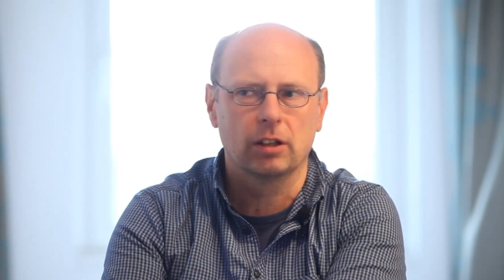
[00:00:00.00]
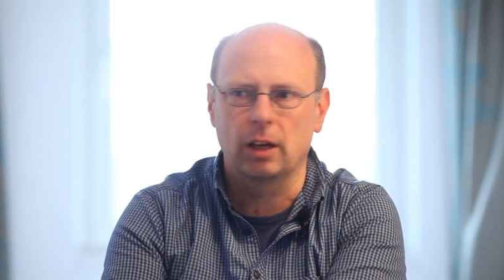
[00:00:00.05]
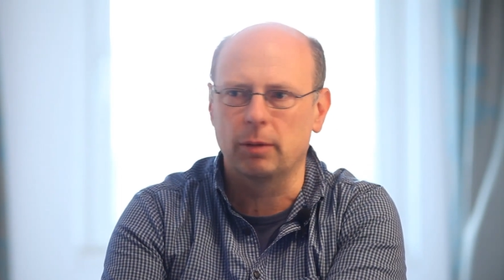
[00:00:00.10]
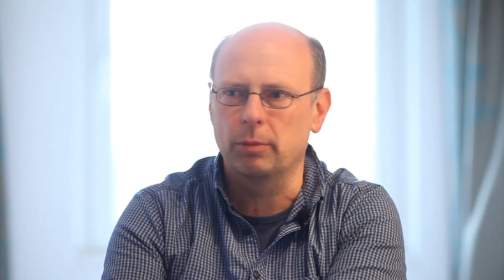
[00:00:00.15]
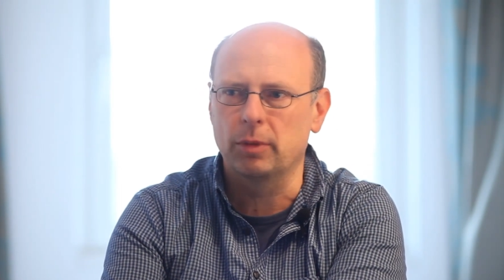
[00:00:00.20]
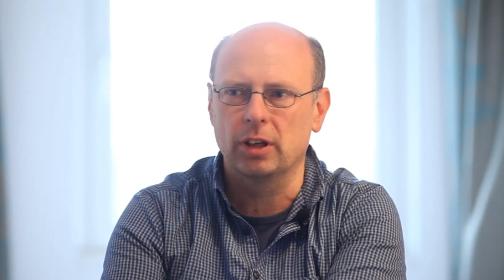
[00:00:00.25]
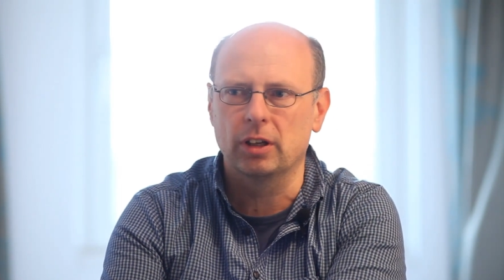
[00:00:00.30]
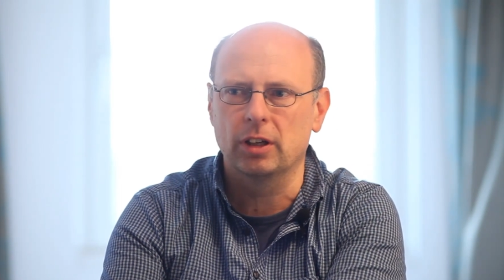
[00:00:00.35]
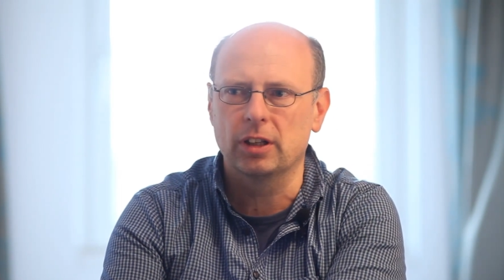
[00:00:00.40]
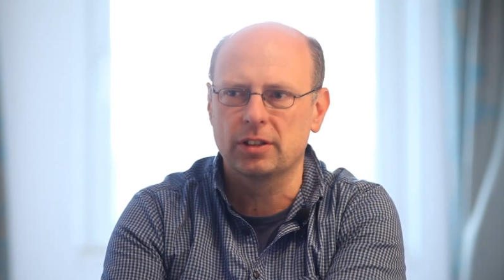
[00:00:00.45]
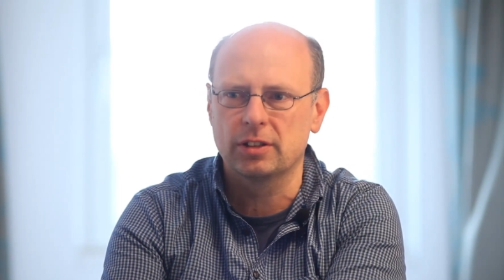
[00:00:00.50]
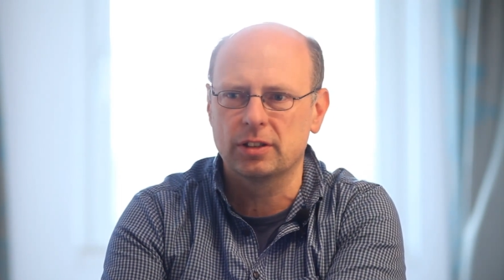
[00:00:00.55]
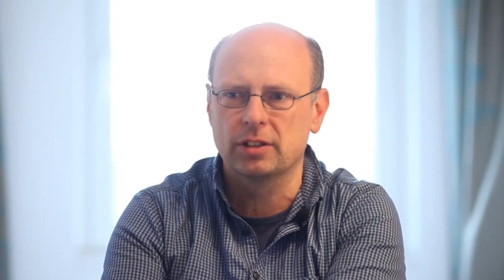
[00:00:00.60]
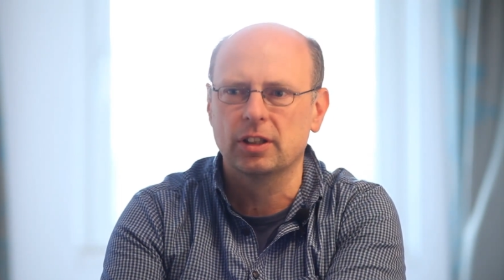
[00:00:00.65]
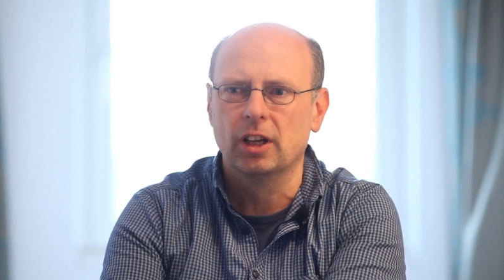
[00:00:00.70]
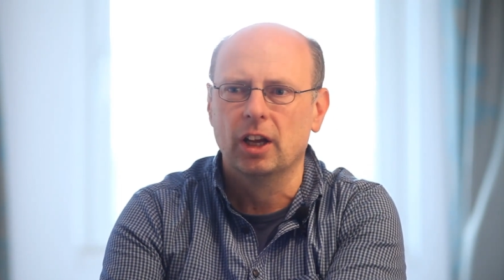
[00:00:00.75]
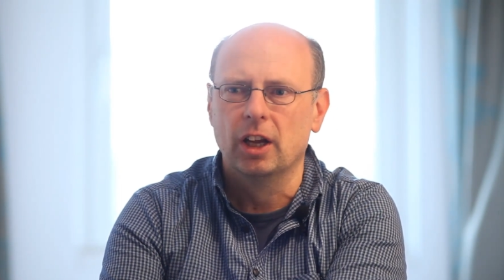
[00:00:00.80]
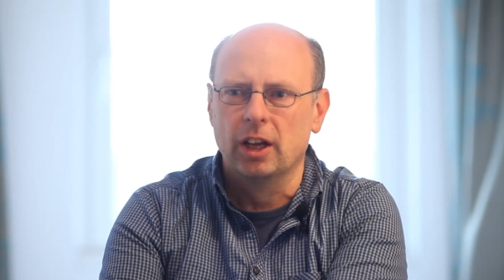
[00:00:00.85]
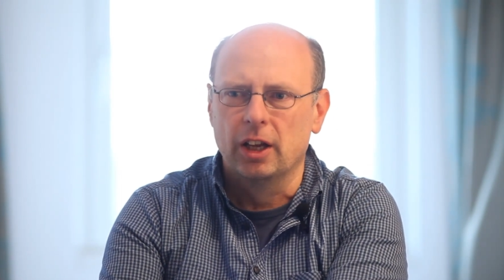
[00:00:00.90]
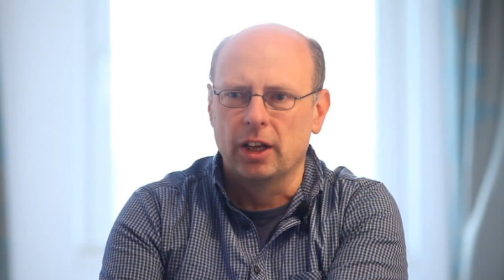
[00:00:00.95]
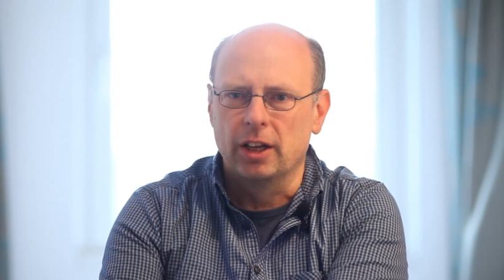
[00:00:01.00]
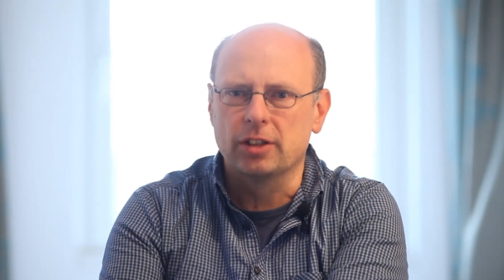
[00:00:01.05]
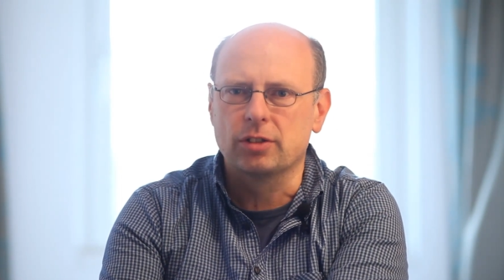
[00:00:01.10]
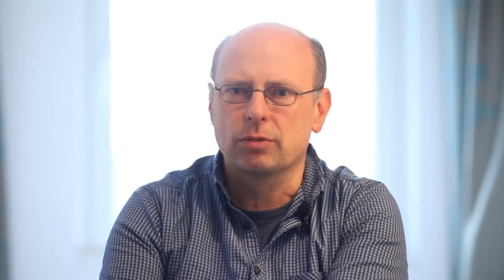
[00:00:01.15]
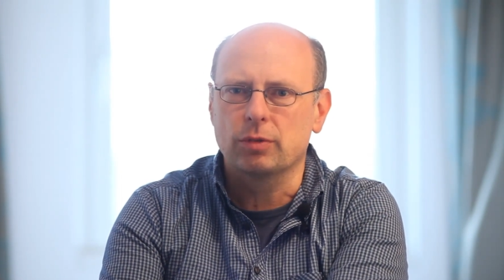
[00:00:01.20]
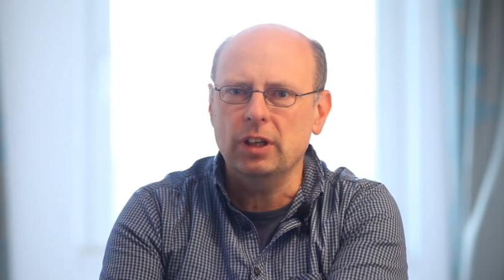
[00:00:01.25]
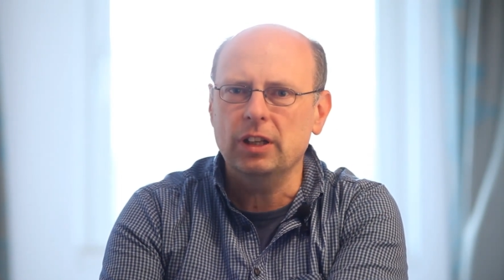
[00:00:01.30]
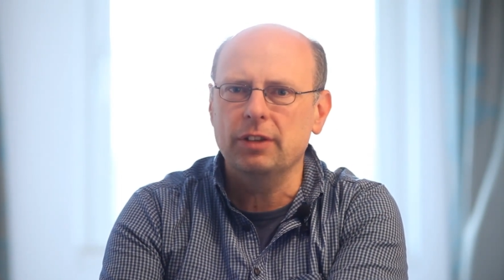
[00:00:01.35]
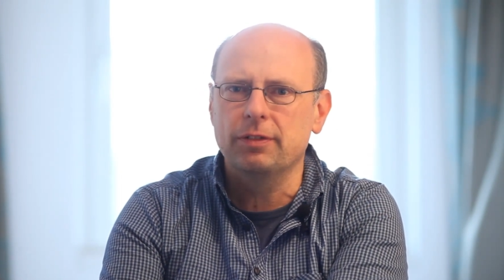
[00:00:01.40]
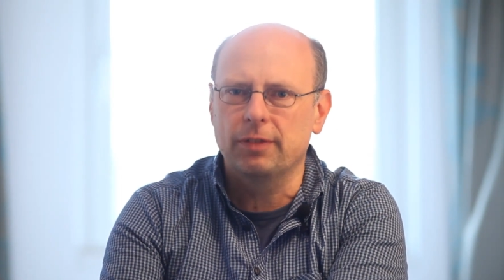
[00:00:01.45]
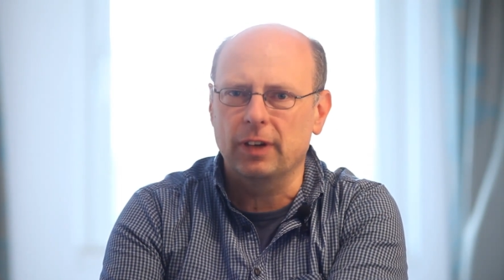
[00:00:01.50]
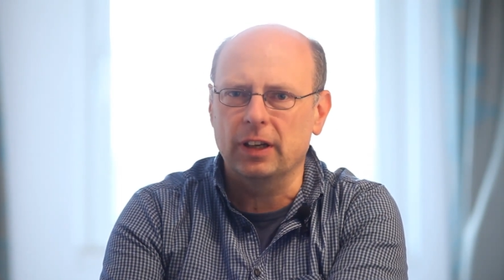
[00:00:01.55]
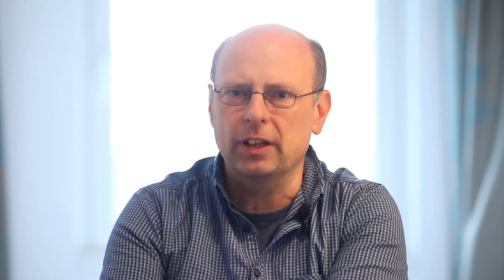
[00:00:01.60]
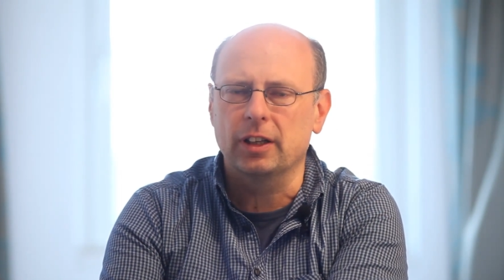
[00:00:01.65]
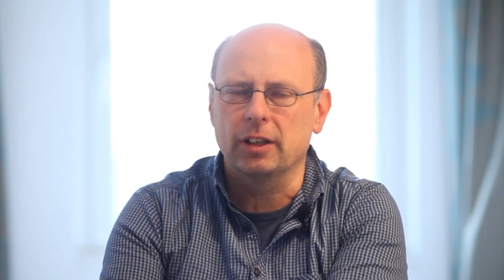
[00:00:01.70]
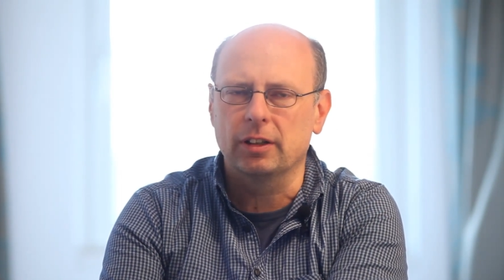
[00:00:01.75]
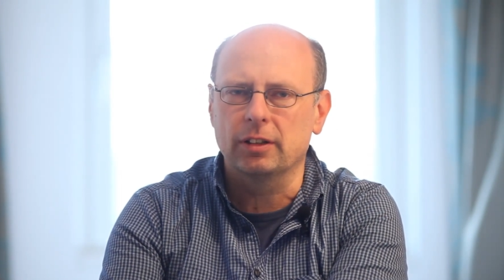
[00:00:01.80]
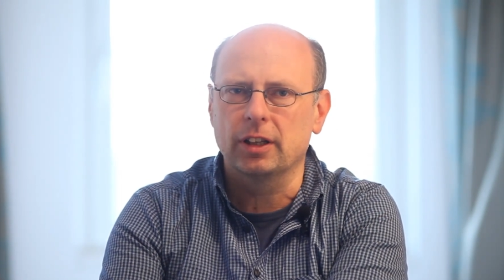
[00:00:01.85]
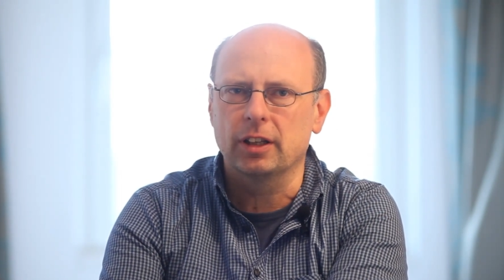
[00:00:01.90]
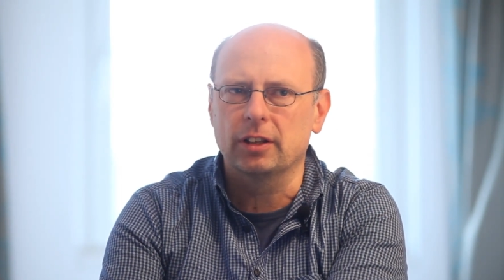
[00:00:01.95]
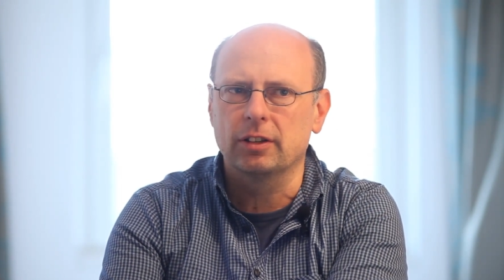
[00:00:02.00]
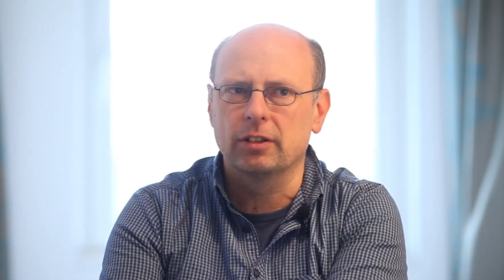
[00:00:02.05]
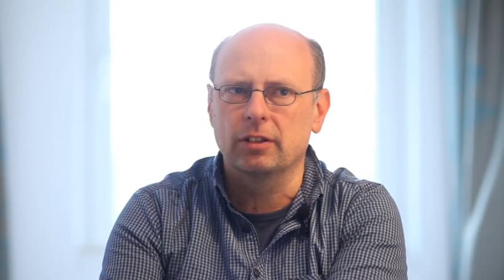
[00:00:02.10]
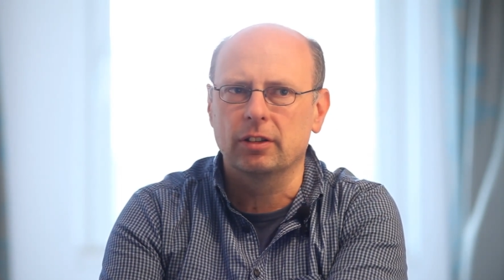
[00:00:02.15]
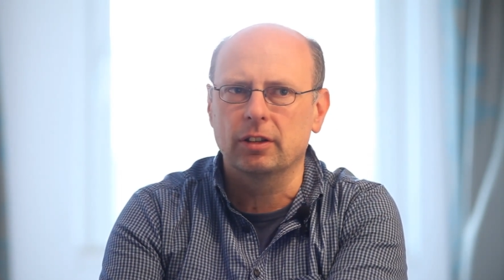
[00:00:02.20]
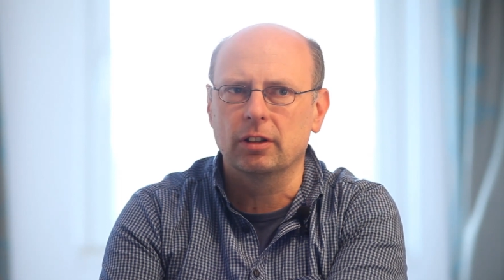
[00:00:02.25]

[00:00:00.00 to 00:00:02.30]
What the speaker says: I mean, it's really funny that